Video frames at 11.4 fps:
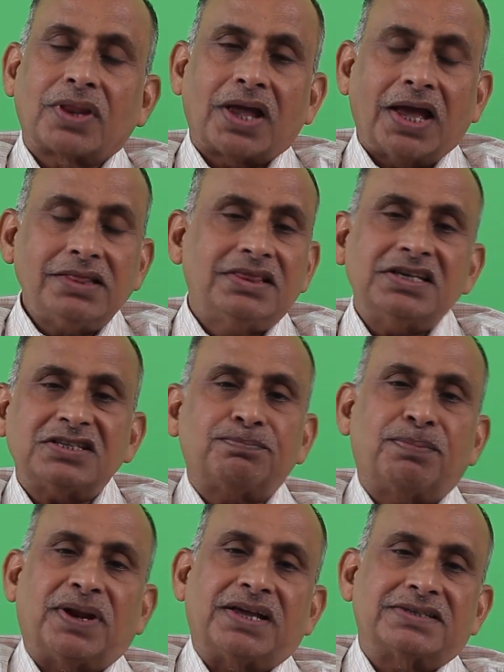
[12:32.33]
And this
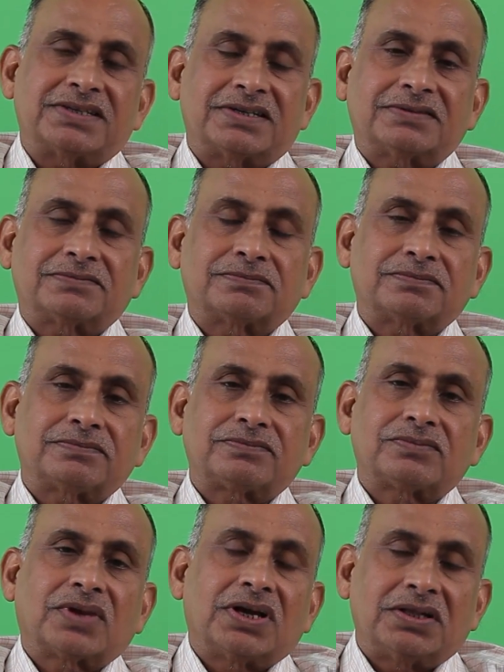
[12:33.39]
pleasure,
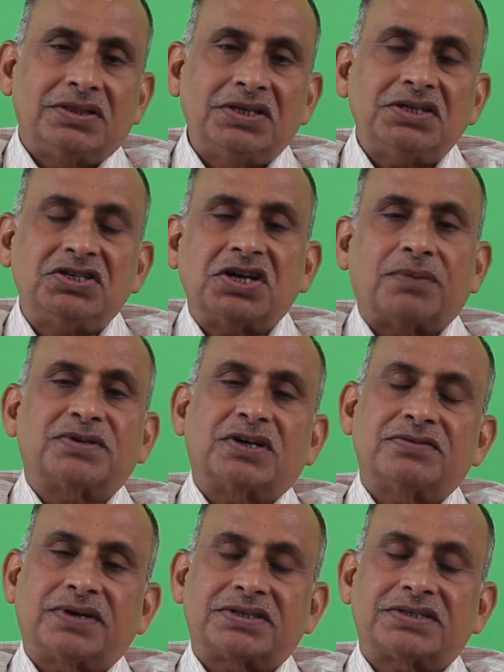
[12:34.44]
this job
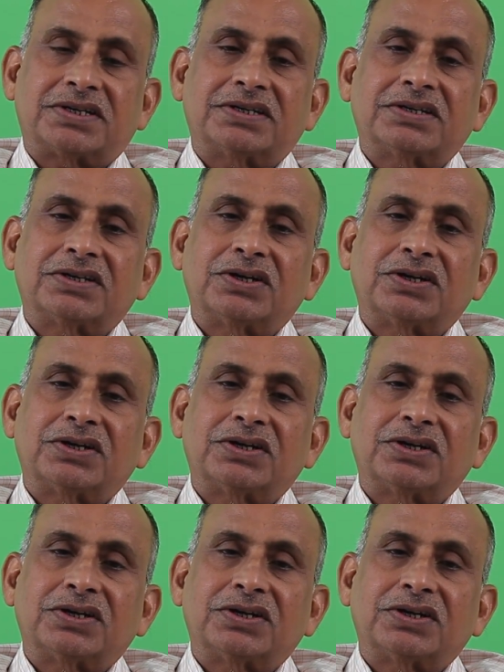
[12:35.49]
satisfaction,